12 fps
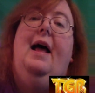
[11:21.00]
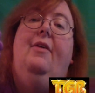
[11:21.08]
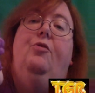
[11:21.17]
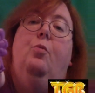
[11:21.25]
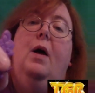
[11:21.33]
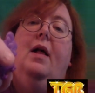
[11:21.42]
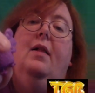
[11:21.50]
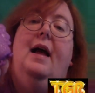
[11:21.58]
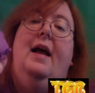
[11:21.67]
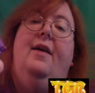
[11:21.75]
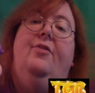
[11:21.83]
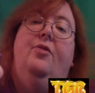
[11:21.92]
as
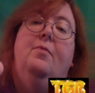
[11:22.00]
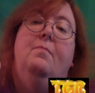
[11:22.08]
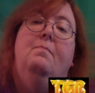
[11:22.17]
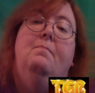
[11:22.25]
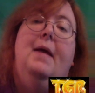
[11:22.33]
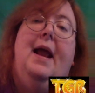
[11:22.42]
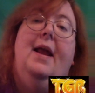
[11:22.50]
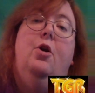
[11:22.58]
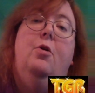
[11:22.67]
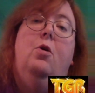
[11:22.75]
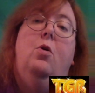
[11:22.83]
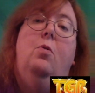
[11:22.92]
well as made
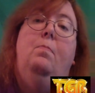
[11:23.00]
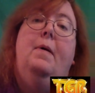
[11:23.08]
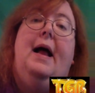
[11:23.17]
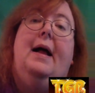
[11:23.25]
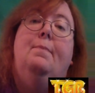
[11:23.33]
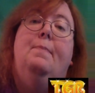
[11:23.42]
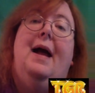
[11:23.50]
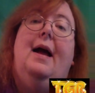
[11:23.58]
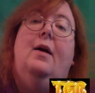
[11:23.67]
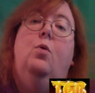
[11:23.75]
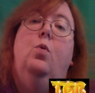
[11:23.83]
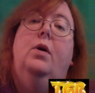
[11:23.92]
her whole
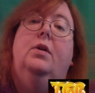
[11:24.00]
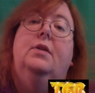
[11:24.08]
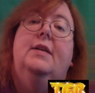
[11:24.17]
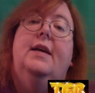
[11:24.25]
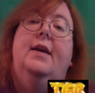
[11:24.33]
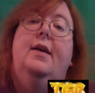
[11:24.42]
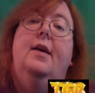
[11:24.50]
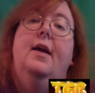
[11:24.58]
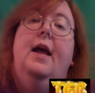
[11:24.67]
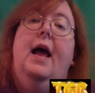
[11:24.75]
backpack quilted